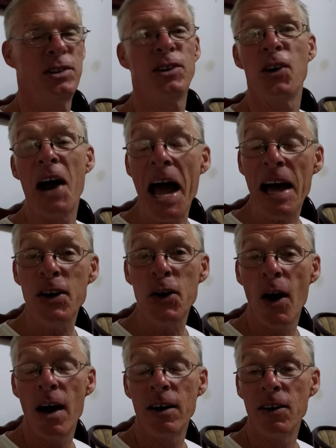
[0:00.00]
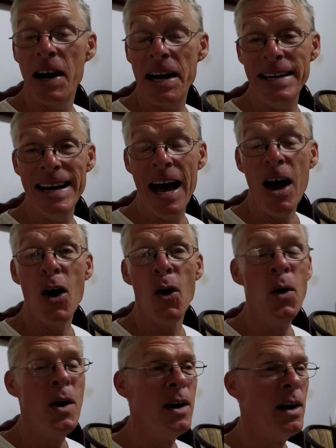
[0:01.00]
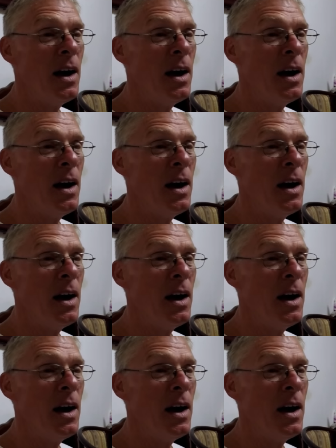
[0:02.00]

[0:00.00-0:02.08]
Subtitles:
granddaughter right now